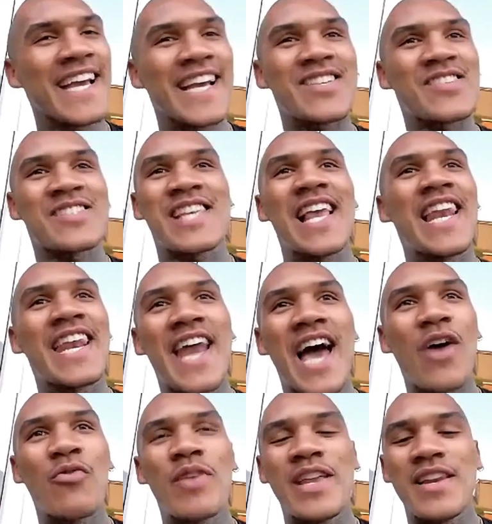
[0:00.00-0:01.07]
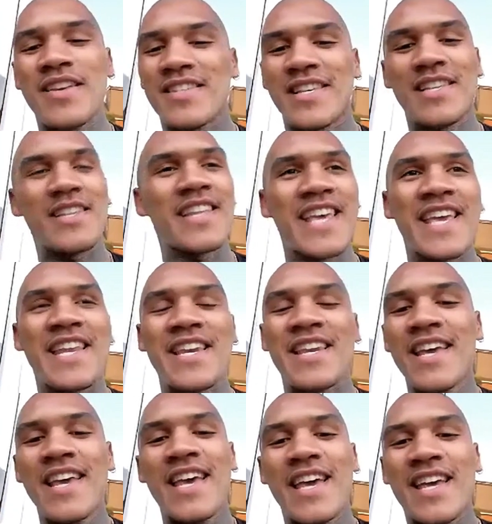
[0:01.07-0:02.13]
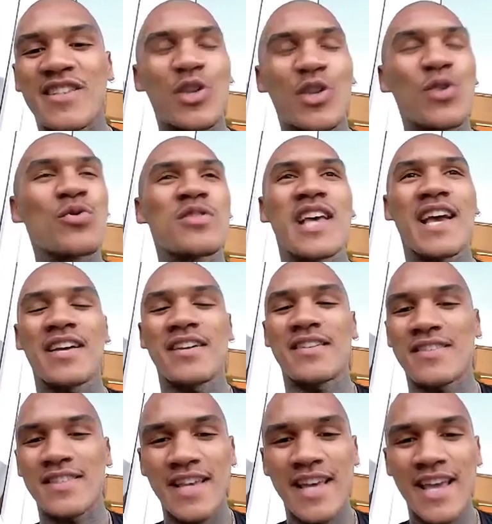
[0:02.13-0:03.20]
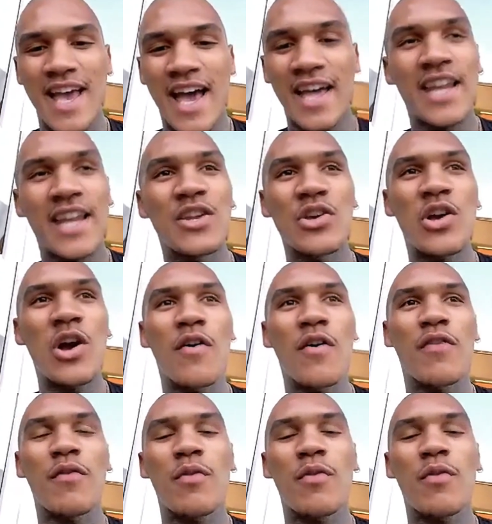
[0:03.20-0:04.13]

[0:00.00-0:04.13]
selling out arenas in 2 seconds, and then you got